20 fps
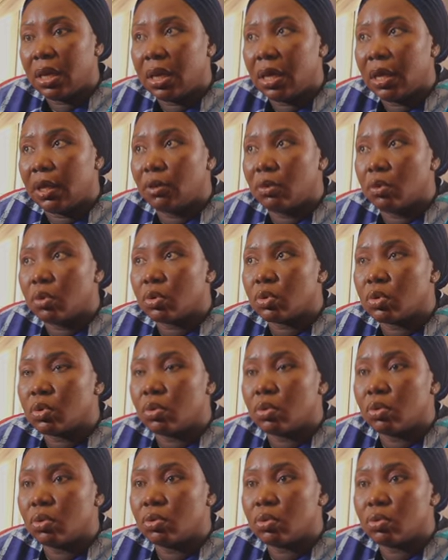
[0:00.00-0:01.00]
and
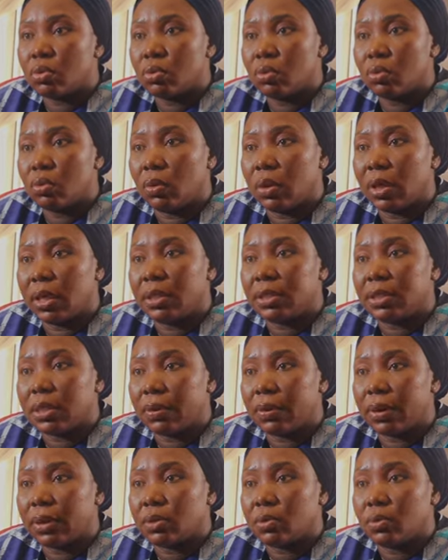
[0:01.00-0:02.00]
also to
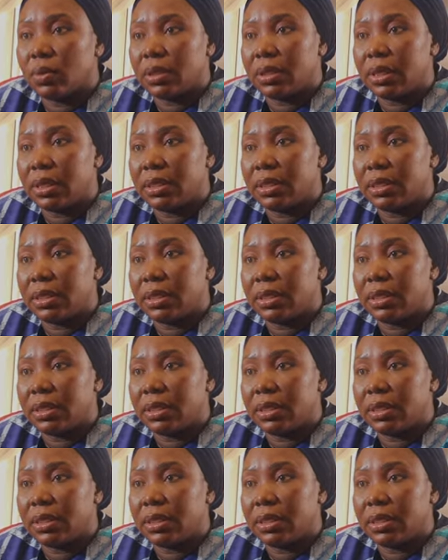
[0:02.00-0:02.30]
interact with the